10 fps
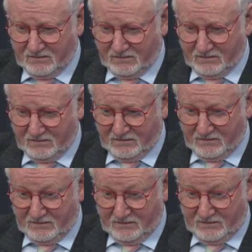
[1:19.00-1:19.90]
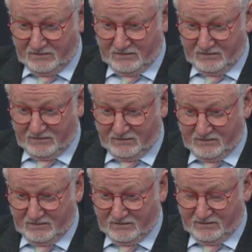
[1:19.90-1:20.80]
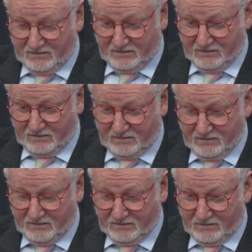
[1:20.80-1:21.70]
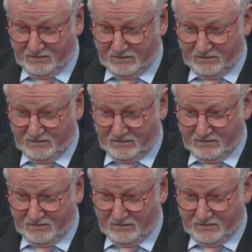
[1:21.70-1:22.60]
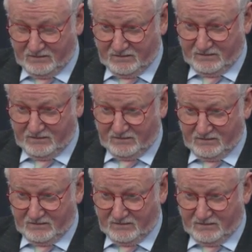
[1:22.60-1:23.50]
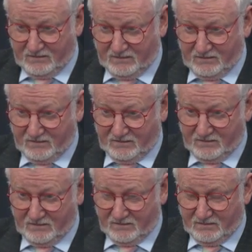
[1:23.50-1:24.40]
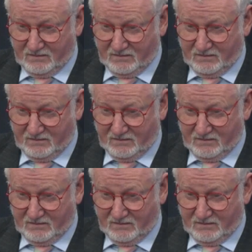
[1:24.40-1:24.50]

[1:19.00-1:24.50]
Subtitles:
The person shown says nothing.